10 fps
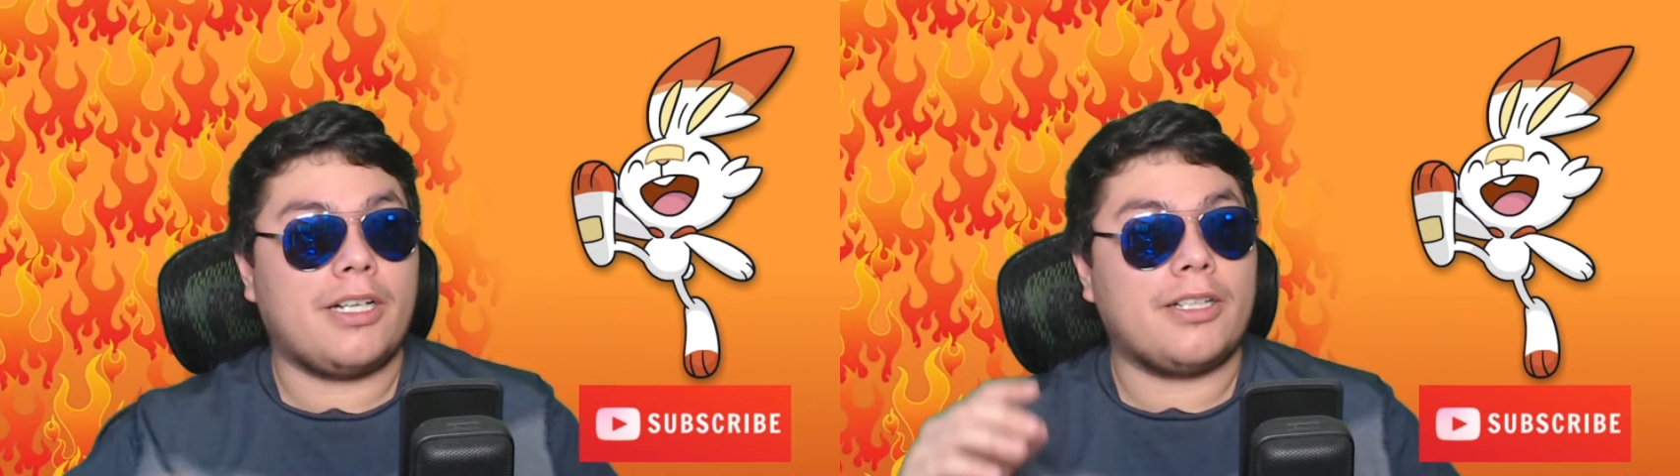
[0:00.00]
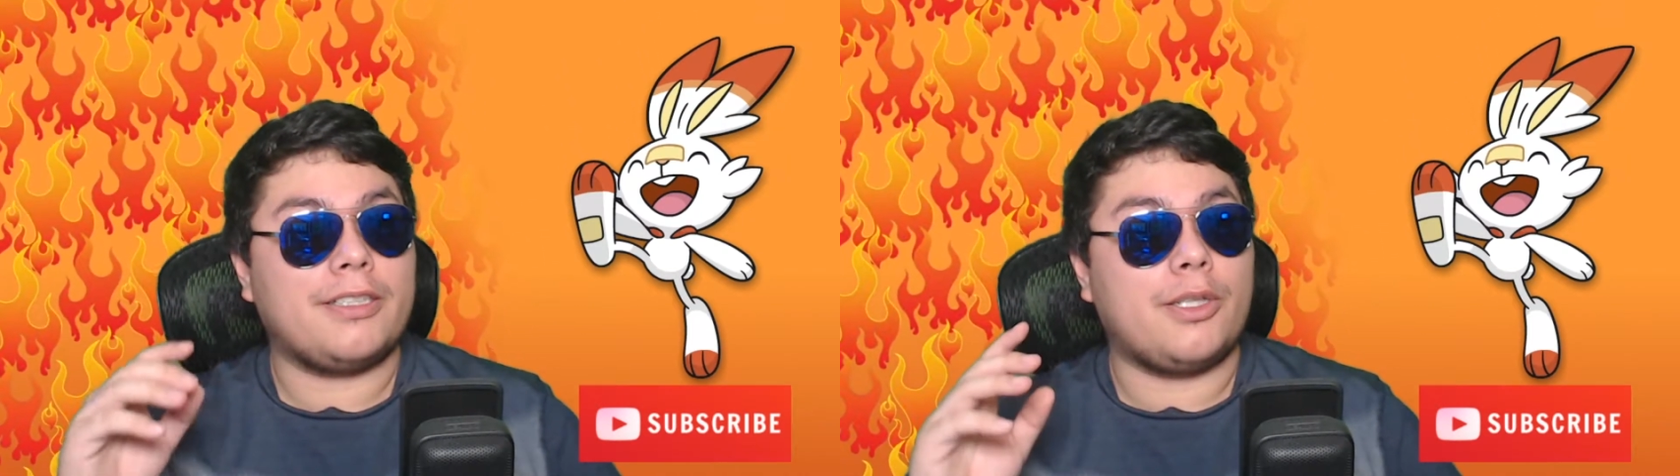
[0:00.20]

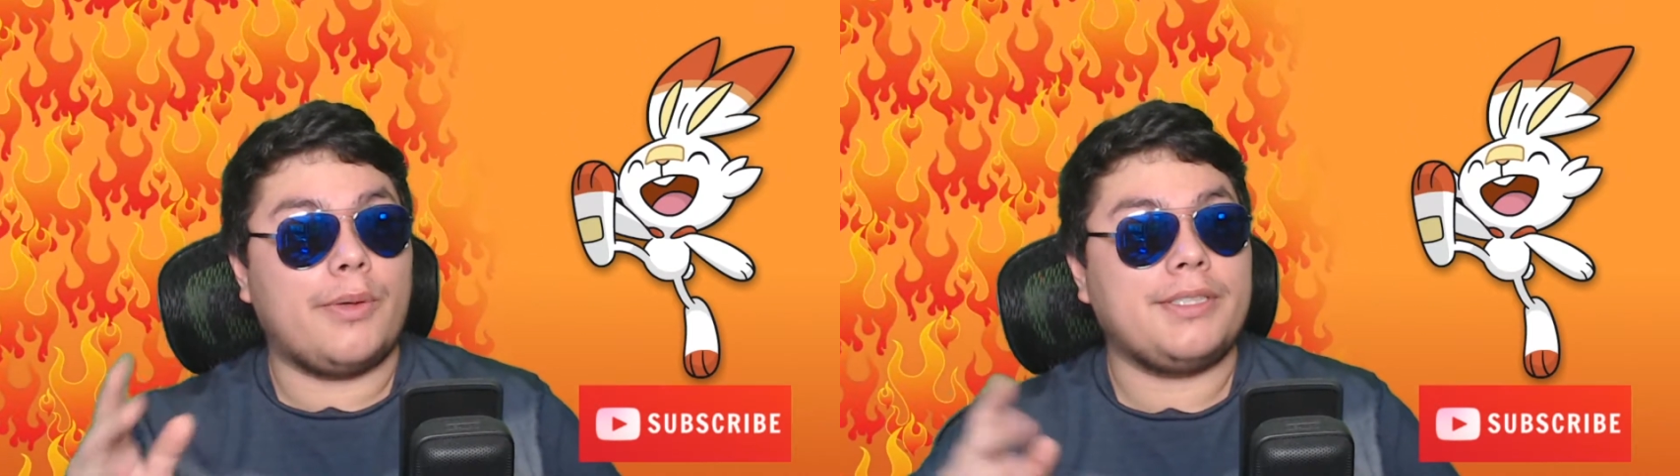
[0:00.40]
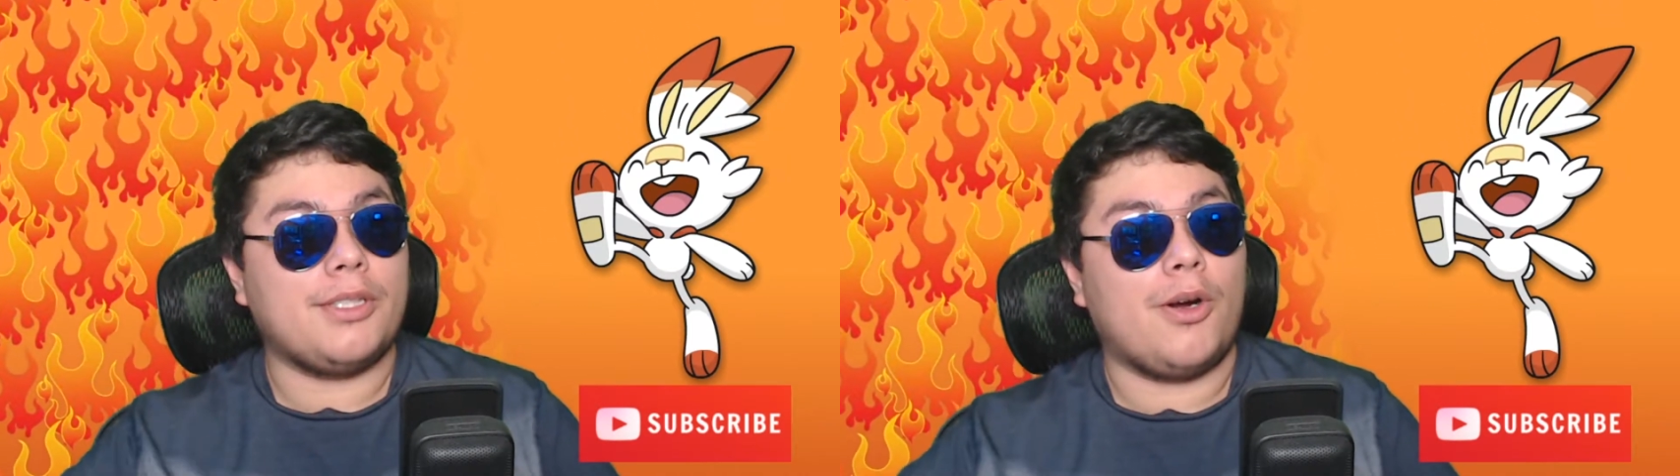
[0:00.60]
are
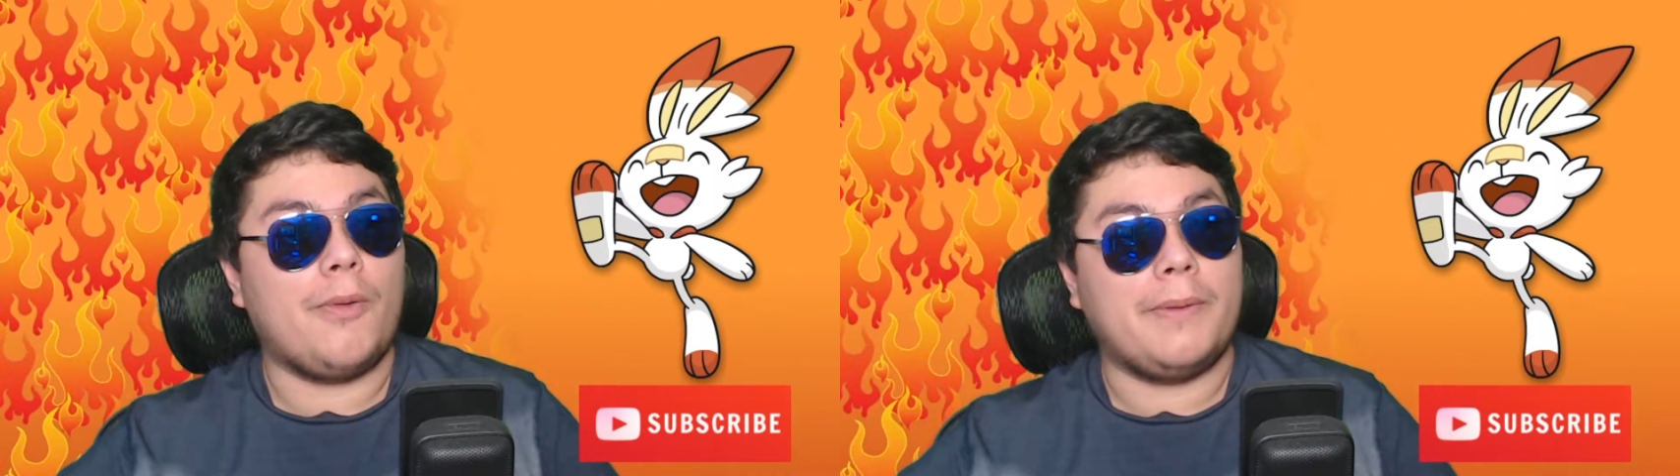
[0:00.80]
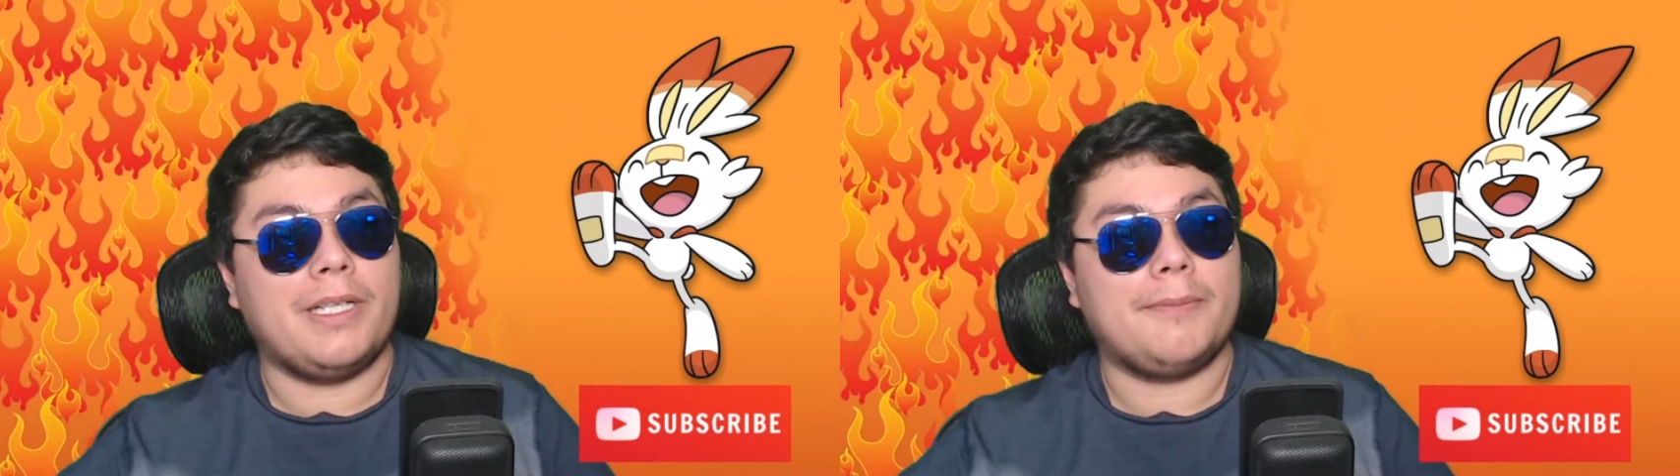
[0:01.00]
going to
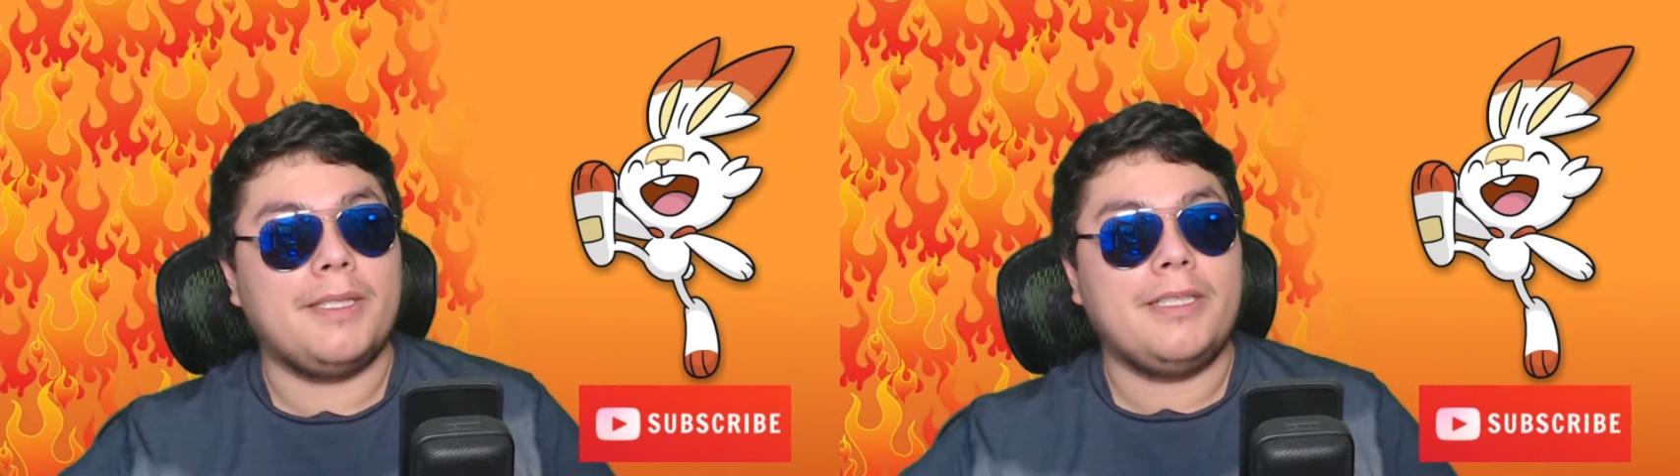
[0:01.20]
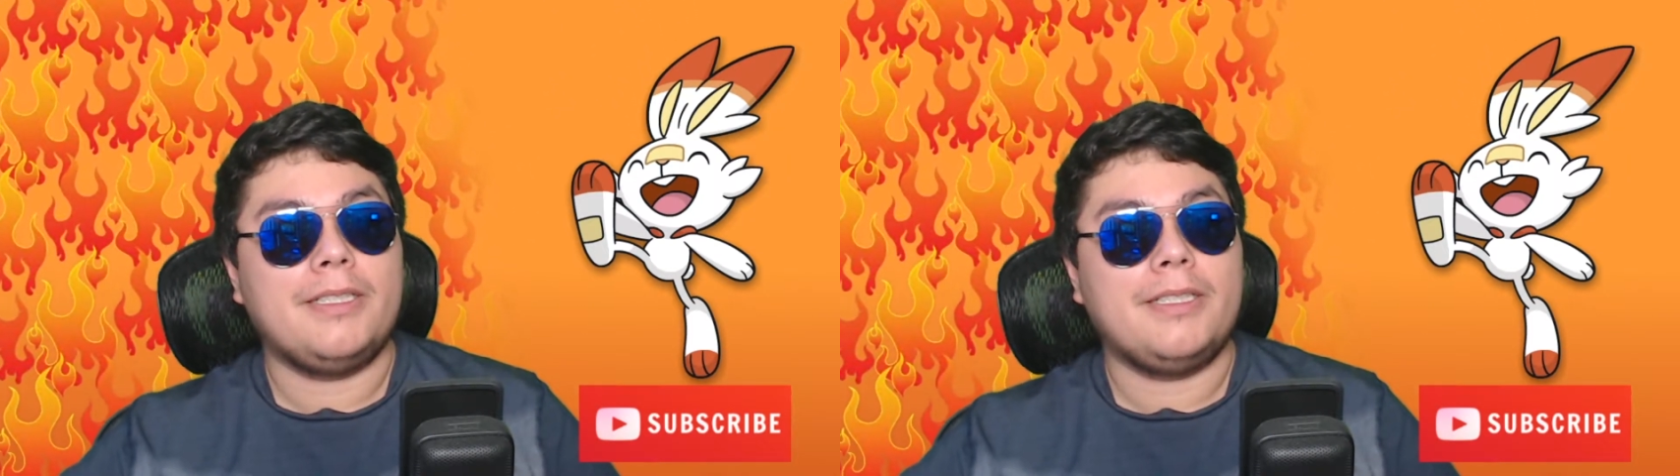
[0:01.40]
open up